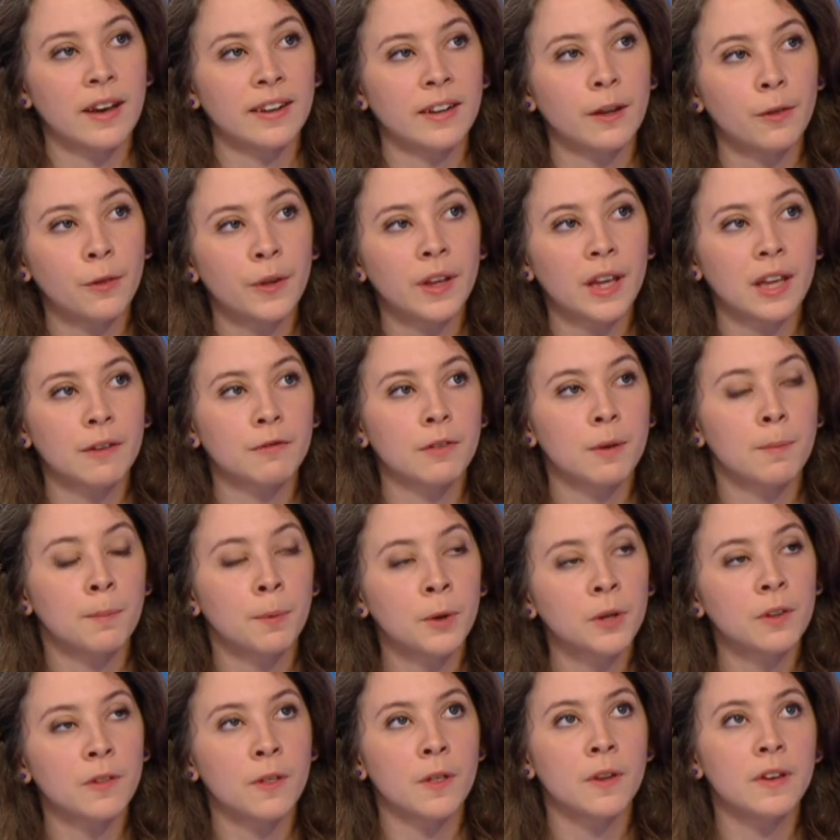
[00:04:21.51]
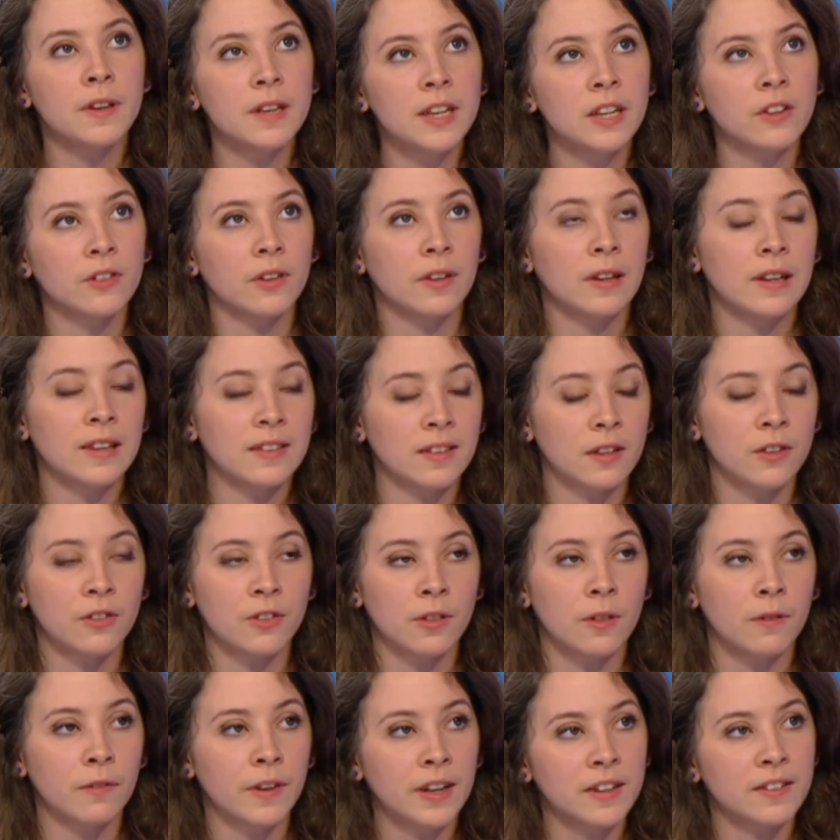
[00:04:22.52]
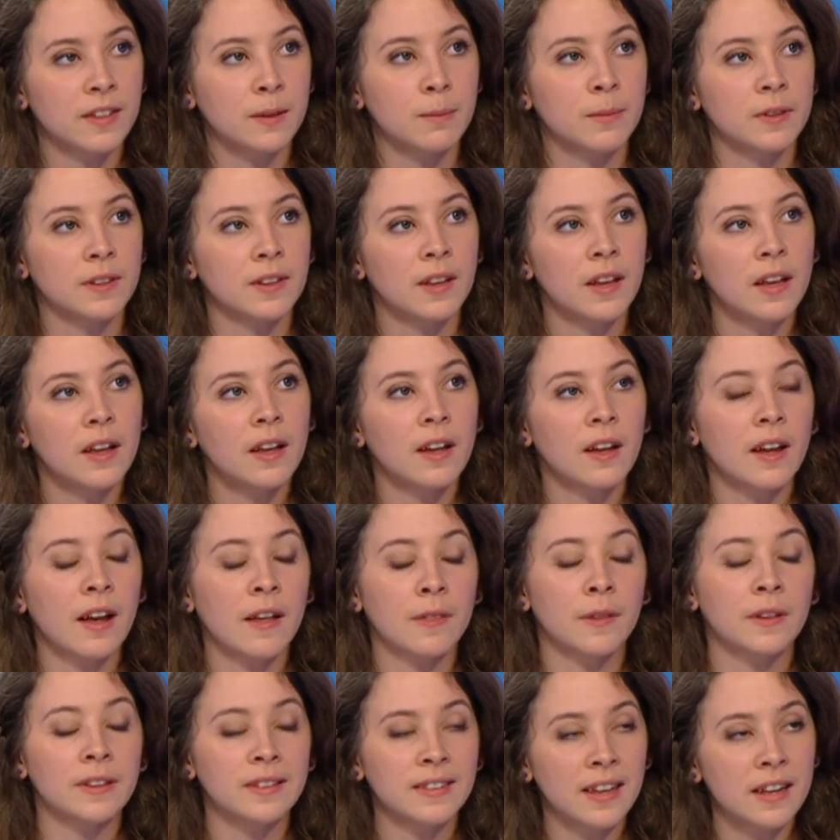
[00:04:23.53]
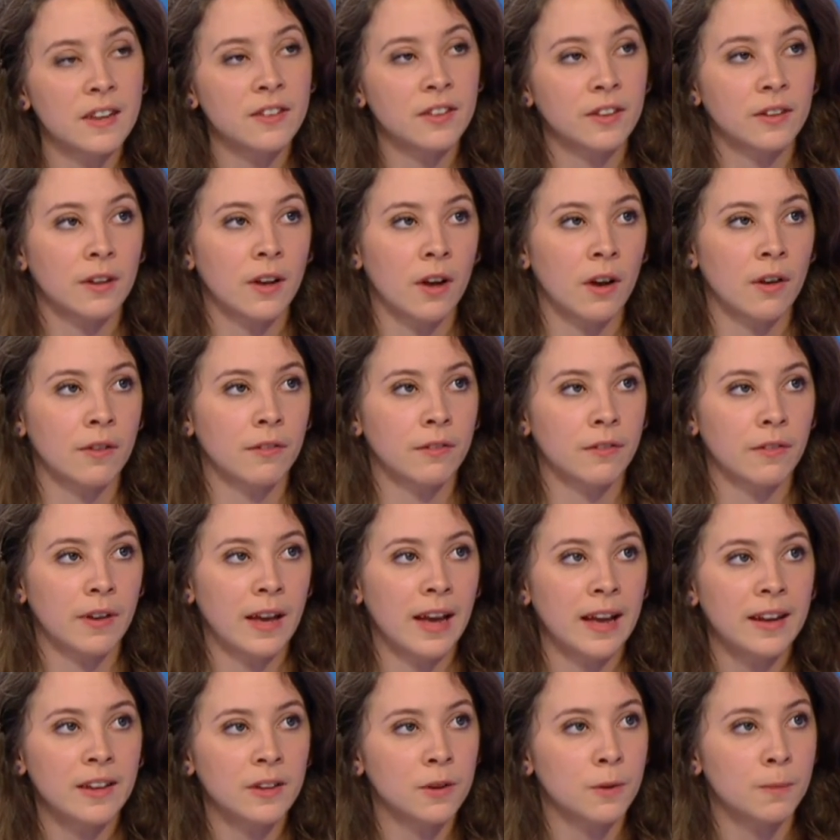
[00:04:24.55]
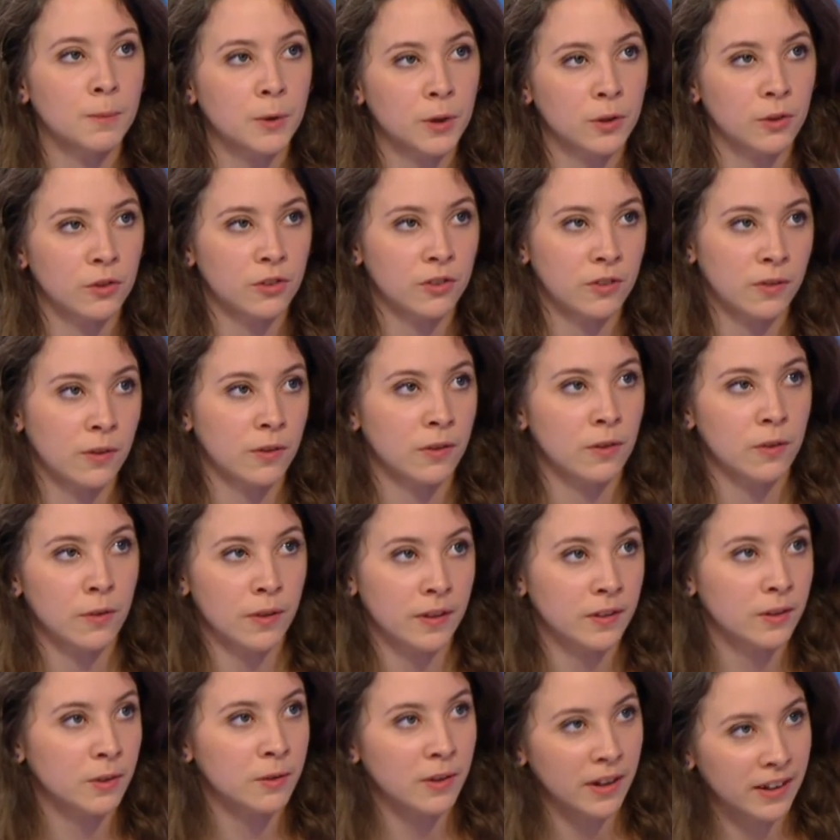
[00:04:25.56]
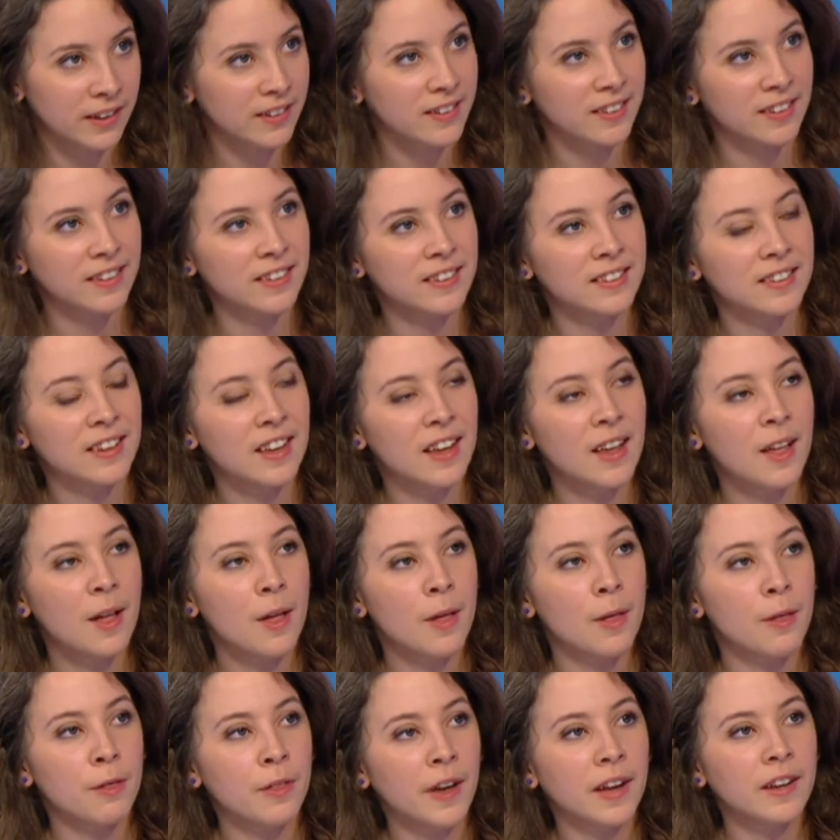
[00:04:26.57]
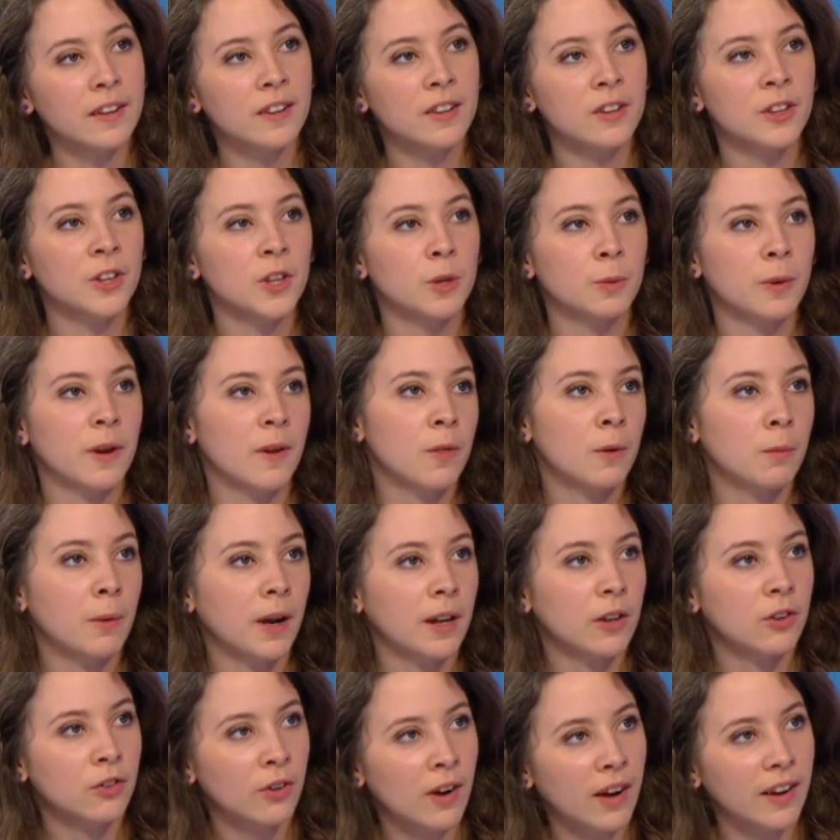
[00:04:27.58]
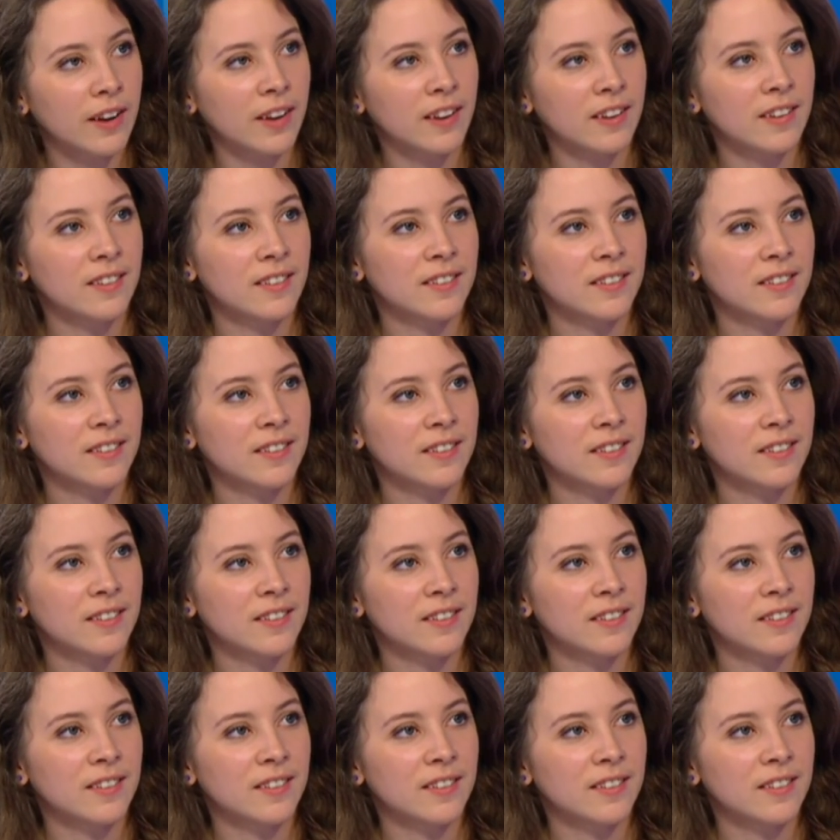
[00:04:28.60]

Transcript: And I think if we put the need to listen to the victims at the center of any approach to this crisis, then, we're on the right track.